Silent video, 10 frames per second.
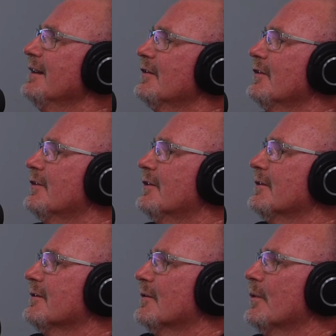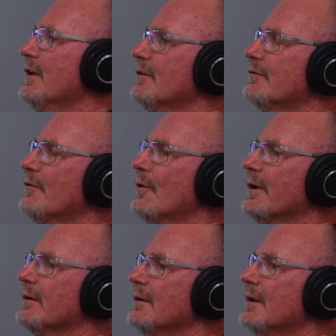the reason
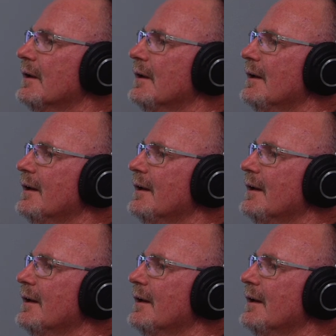for it.